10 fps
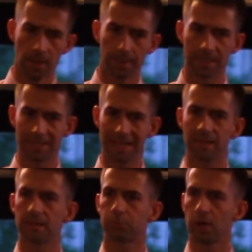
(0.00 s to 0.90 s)
But to say
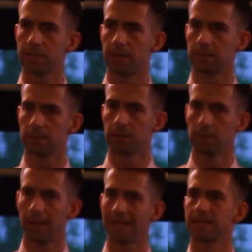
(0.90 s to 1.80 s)
that the president
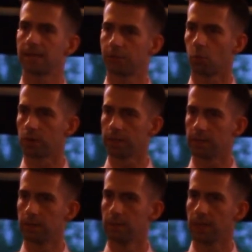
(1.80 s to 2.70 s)
has that authority
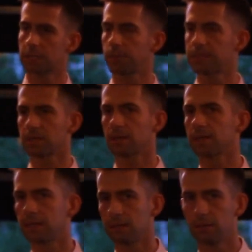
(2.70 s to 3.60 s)

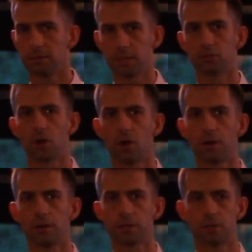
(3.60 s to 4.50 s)
explicitly
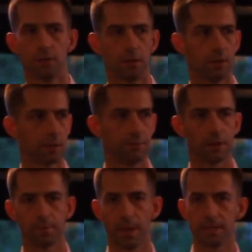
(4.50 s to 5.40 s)
disregards the
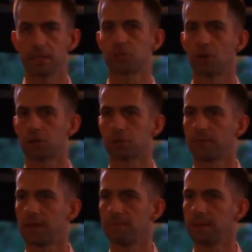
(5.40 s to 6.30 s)
very basic structure of
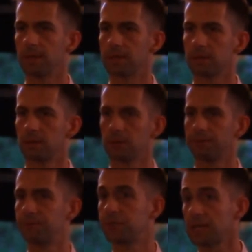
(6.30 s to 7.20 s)
that amendment.
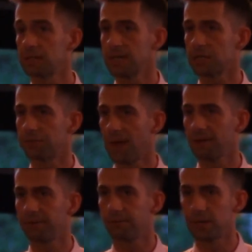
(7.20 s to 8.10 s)
Section
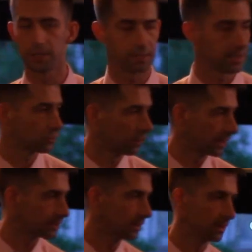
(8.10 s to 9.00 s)
5, for instance, what?
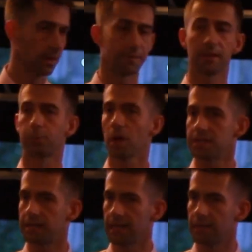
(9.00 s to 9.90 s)
Not that the
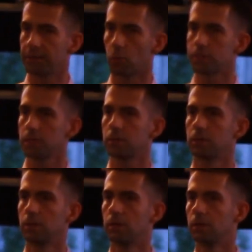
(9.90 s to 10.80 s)
president can enforce it,
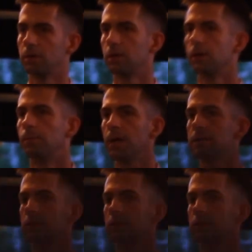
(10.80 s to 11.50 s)
but